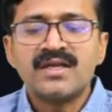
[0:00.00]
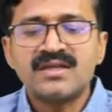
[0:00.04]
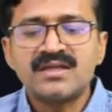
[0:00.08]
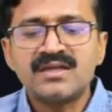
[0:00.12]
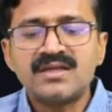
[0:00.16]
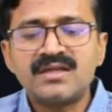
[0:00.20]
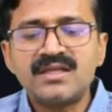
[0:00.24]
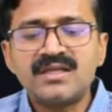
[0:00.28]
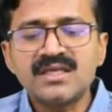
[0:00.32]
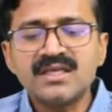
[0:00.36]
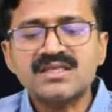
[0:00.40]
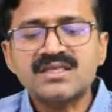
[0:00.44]

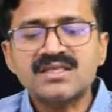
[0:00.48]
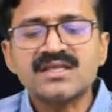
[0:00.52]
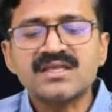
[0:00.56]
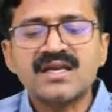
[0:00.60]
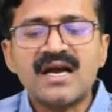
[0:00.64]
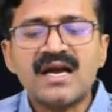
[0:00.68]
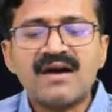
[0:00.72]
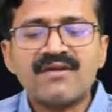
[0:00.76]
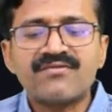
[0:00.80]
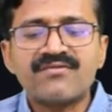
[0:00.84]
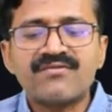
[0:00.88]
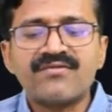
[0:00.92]
This
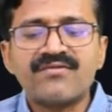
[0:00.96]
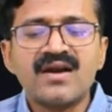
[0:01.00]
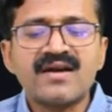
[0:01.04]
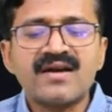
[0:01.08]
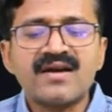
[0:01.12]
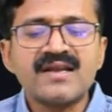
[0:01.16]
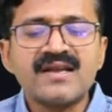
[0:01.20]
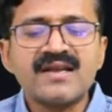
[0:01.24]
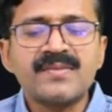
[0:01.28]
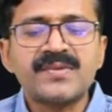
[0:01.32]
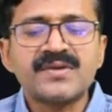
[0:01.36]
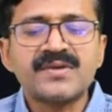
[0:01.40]
graph will
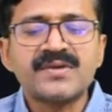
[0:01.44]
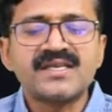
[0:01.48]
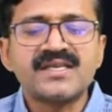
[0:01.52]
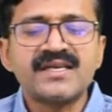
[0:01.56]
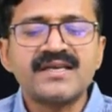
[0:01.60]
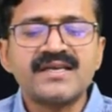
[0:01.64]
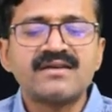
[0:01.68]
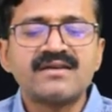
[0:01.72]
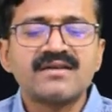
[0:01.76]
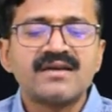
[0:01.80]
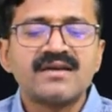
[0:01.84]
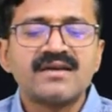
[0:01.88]
represent
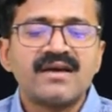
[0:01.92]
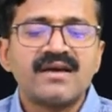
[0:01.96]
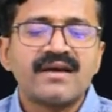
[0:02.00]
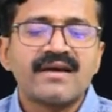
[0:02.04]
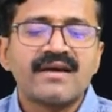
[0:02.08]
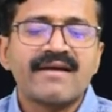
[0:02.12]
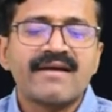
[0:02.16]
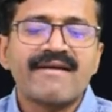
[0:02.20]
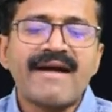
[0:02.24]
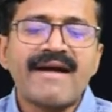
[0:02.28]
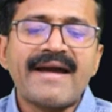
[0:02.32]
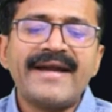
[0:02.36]

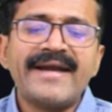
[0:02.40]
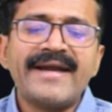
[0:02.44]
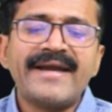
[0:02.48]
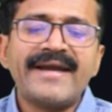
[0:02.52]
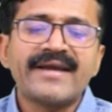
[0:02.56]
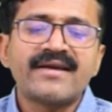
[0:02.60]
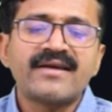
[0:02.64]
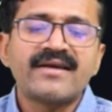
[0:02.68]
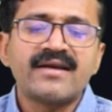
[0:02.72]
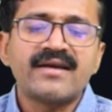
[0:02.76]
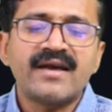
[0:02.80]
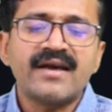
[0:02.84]
kinetic
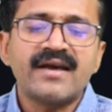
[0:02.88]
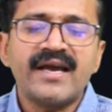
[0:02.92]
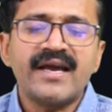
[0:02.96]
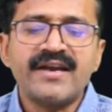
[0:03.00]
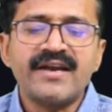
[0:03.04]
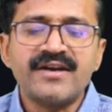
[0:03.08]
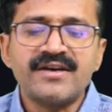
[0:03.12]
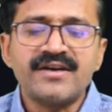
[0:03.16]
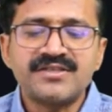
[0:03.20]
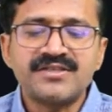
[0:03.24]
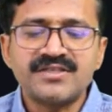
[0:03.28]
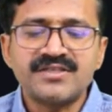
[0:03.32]

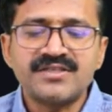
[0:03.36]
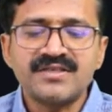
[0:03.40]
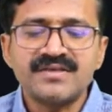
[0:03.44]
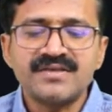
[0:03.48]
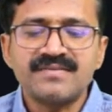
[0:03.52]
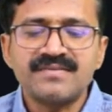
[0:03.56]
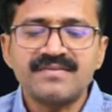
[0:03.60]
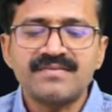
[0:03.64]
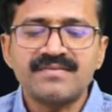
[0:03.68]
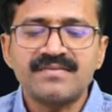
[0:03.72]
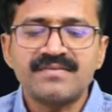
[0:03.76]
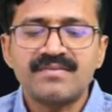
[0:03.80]
energy.
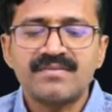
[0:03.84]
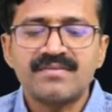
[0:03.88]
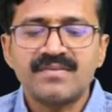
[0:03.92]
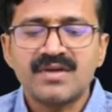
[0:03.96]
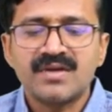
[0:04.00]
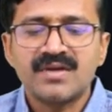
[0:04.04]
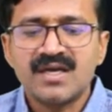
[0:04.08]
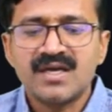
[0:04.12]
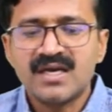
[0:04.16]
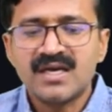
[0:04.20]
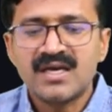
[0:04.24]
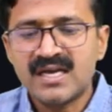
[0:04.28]

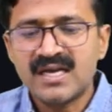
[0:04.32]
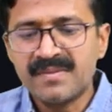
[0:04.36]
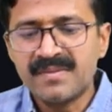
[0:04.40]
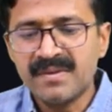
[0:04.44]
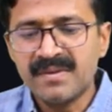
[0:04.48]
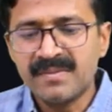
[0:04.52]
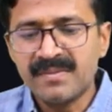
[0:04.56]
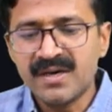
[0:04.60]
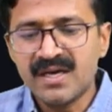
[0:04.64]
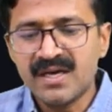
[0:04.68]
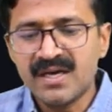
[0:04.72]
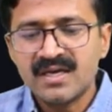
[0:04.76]

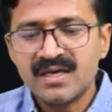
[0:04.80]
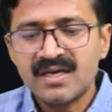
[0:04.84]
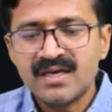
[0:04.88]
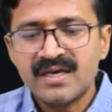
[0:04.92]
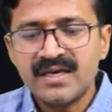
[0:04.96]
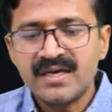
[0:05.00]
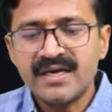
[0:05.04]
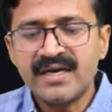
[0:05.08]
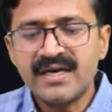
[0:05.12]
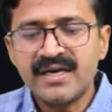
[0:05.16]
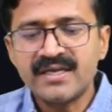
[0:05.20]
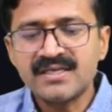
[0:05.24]
Remember,
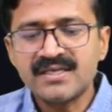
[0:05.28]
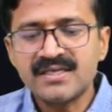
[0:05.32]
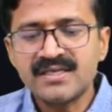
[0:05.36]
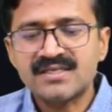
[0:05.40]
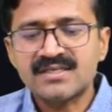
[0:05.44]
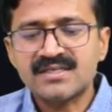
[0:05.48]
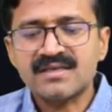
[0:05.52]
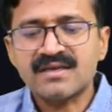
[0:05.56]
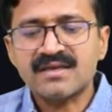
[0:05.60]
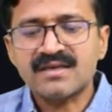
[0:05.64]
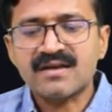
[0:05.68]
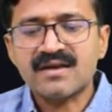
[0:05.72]
it is
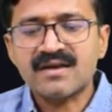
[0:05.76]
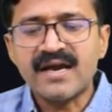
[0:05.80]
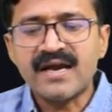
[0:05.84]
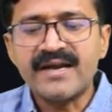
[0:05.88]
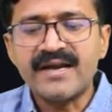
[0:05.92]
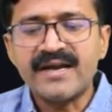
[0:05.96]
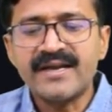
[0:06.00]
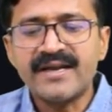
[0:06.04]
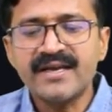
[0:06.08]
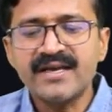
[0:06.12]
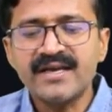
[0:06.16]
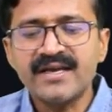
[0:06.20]

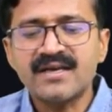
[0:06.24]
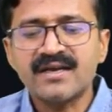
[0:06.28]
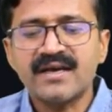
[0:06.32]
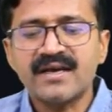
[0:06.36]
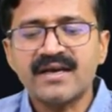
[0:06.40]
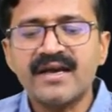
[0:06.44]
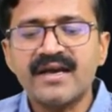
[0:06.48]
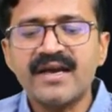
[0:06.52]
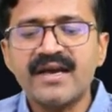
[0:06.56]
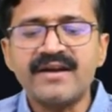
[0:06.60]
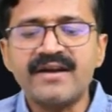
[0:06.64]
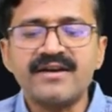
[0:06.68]
kinetic
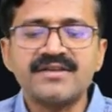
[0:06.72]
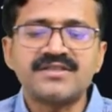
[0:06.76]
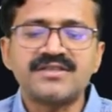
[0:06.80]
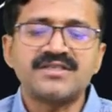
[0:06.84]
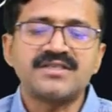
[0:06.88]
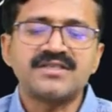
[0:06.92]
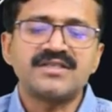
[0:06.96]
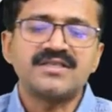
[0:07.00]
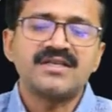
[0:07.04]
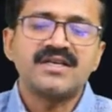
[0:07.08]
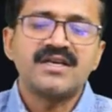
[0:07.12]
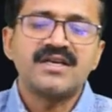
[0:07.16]
energy.
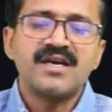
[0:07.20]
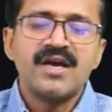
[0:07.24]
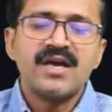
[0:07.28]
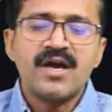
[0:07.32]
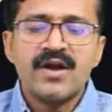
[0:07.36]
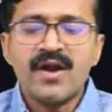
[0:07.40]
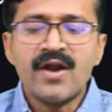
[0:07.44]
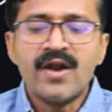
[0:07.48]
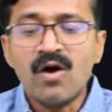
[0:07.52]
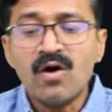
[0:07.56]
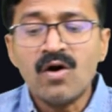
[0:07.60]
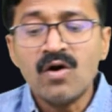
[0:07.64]

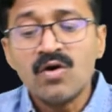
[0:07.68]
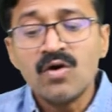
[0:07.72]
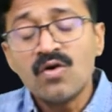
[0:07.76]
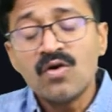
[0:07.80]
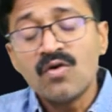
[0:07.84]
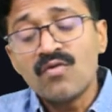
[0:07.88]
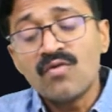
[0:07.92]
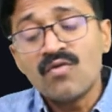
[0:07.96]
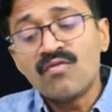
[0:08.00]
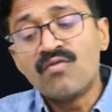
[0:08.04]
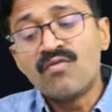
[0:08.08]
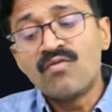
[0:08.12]
Now
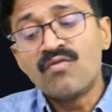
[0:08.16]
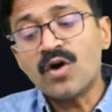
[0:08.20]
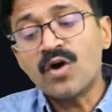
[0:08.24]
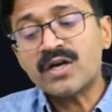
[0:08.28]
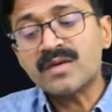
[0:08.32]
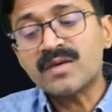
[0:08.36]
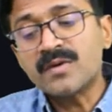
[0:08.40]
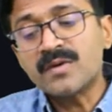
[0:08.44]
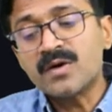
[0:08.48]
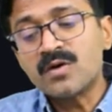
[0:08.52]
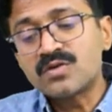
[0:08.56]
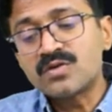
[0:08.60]
what
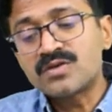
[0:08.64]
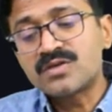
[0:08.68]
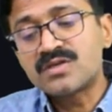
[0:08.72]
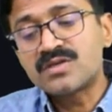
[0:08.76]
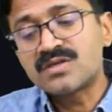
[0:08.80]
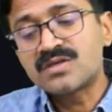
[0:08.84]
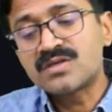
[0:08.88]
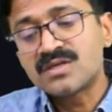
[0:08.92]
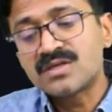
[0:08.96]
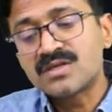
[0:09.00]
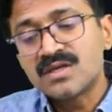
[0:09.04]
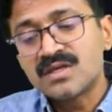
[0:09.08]
about
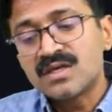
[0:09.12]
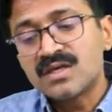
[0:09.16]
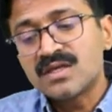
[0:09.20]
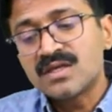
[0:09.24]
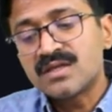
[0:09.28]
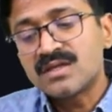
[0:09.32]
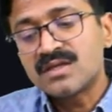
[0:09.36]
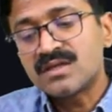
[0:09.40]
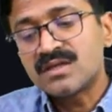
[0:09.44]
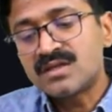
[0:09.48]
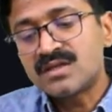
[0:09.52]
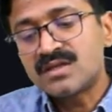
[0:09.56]

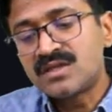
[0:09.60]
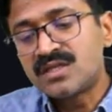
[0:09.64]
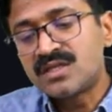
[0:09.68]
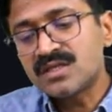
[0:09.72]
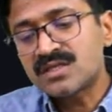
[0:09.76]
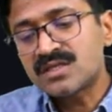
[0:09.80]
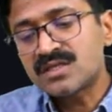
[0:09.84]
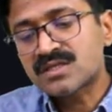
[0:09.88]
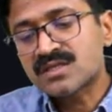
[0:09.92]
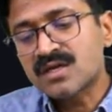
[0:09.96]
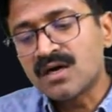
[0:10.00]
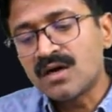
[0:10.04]
this
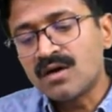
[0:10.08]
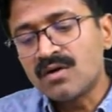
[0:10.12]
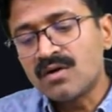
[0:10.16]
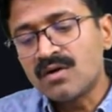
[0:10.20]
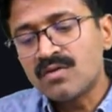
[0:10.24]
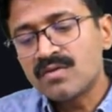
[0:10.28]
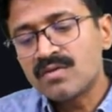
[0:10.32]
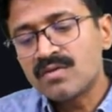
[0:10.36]
curve?